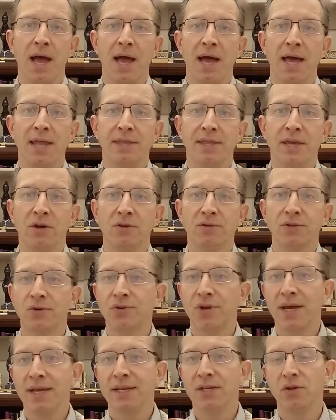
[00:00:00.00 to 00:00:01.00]
and they
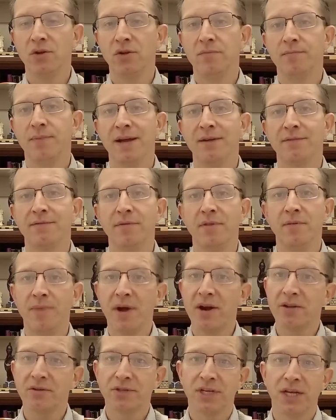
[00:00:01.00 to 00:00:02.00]
also tried to look back from
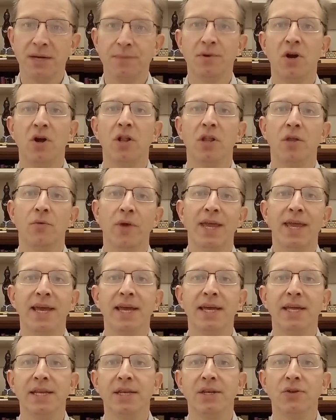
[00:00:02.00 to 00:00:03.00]
the burial chamber all the
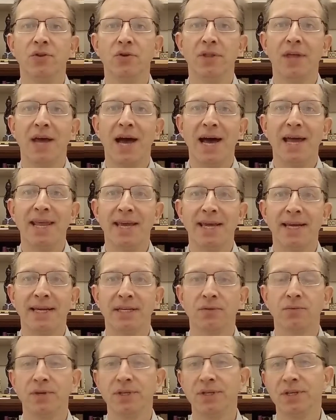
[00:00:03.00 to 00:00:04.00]
way into the annex,